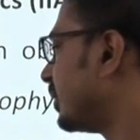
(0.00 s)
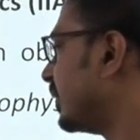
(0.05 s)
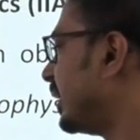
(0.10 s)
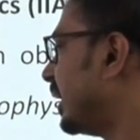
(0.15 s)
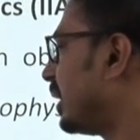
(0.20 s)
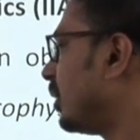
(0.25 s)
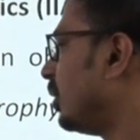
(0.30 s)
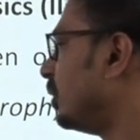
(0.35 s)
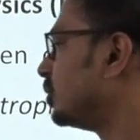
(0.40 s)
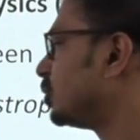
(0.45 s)
They
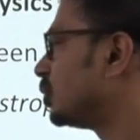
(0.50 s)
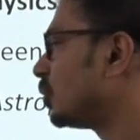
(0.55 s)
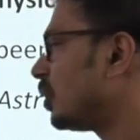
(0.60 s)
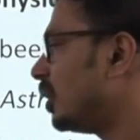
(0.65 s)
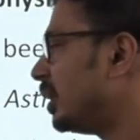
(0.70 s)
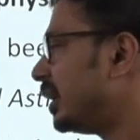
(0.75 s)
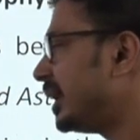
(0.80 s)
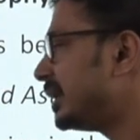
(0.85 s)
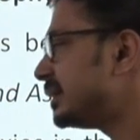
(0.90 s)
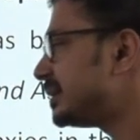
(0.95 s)
are also
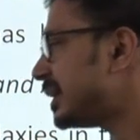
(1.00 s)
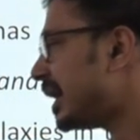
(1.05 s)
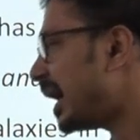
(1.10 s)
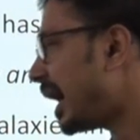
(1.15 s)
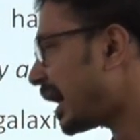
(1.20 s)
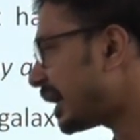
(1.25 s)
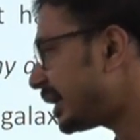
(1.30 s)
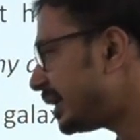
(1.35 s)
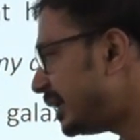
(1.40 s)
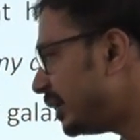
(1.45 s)
called as
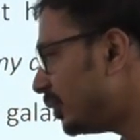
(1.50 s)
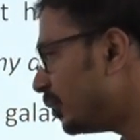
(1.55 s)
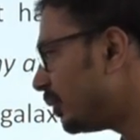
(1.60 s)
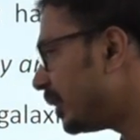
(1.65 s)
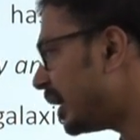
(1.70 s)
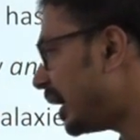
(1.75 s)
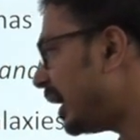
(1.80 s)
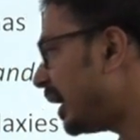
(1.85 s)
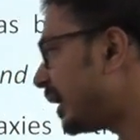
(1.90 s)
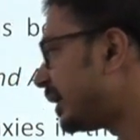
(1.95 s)
active
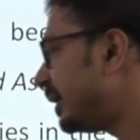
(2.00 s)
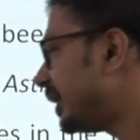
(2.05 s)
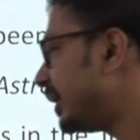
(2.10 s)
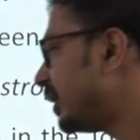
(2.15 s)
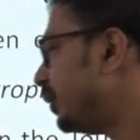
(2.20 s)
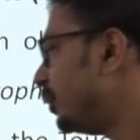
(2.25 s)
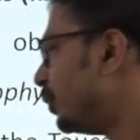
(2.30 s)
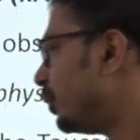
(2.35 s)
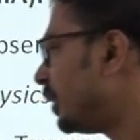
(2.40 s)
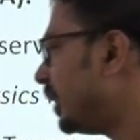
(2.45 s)
galactic
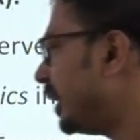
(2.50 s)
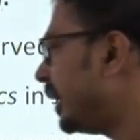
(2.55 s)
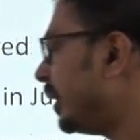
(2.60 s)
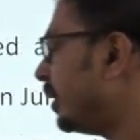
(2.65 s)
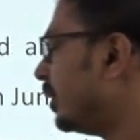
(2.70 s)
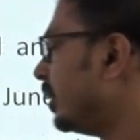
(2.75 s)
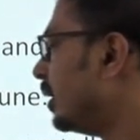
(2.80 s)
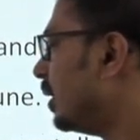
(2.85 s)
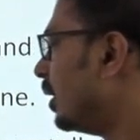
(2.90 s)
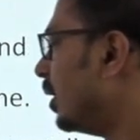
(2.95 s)
nuclei
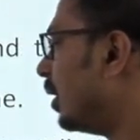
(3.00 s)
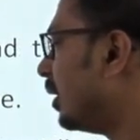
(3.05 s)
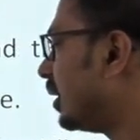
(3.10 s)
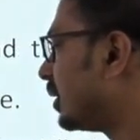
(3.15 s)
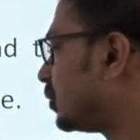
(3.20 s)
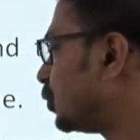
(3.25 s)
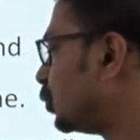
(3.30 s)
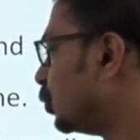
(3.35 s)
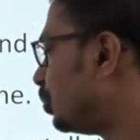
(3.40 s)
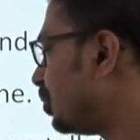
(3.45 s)
or
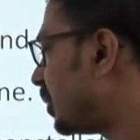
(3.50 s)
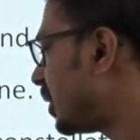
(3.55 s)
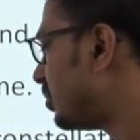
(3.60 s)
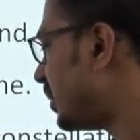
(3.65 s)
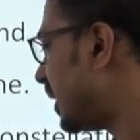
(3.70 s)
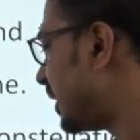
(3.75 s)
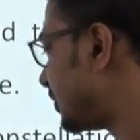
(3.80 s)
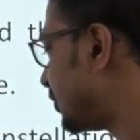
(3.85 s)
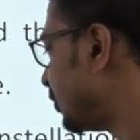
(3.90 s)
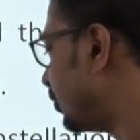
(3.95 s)

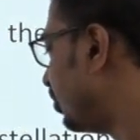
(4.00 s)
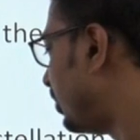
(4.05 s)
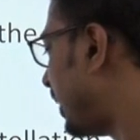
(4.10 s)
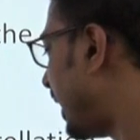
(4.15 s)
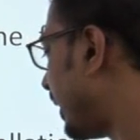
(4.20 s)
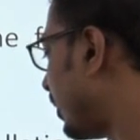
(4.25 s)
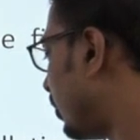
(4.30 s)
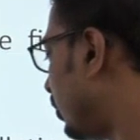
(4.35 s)
supermassive black